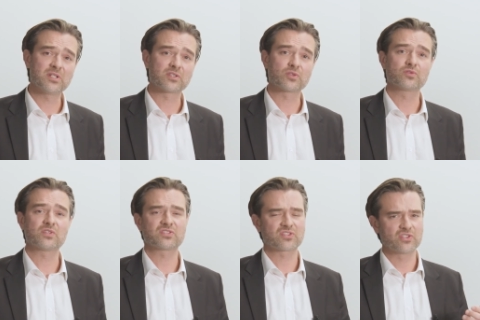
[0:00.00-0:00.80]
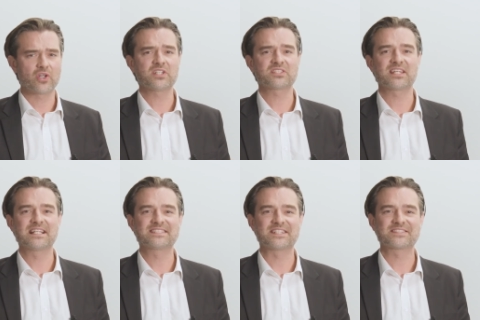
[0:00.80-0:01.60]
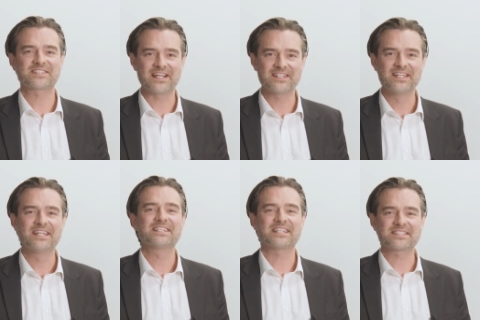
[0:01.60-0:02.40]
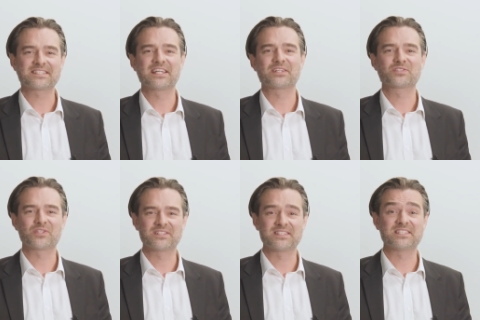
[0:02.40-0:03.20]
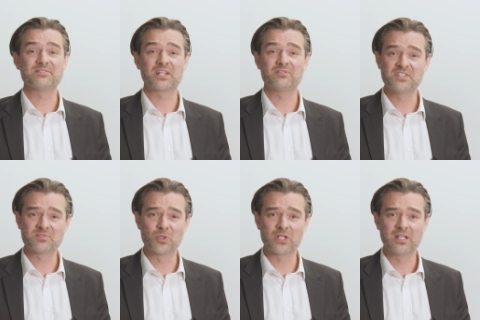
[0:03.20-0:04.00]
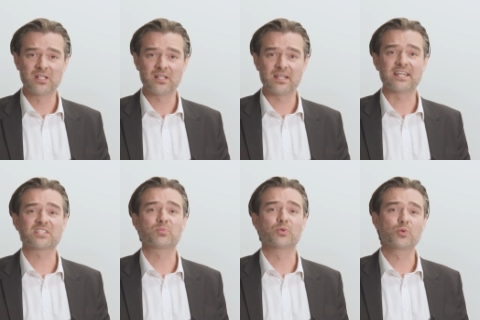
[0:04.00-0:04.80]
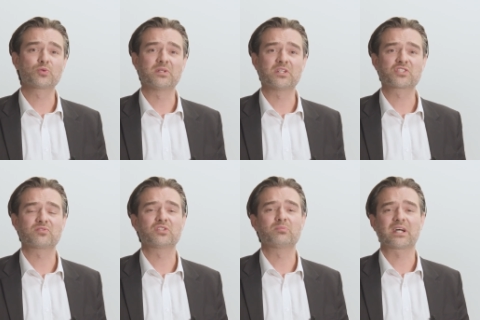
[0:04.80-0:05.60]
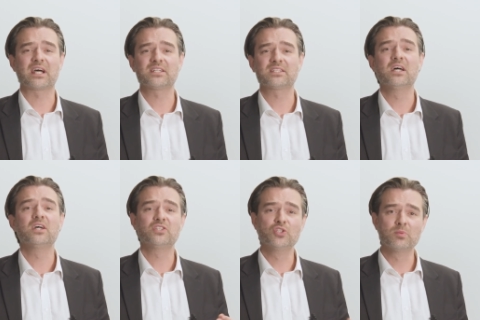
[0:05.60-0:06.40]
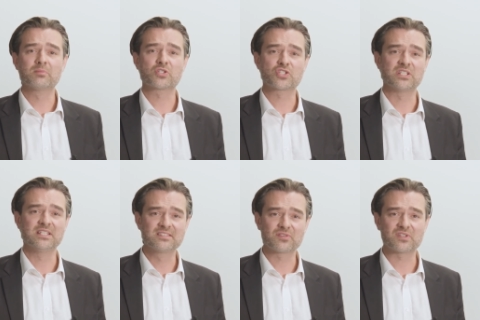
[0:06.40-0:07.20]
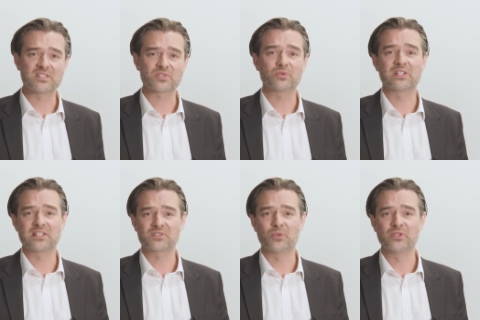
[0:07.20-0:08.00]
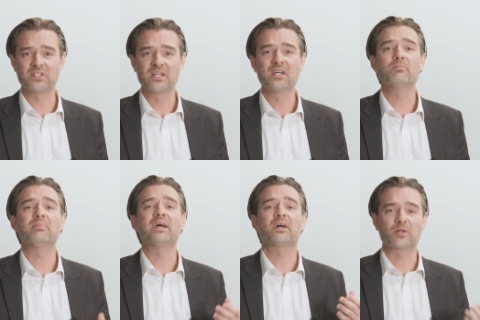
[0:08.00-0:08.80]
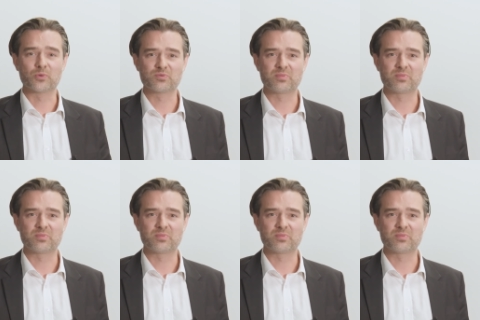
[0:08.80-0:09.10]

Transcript: With us today to tell us what L C S is all about and what it can do is Severin Wiesmüller, Product Manager for Human Machine Interface and Electronics at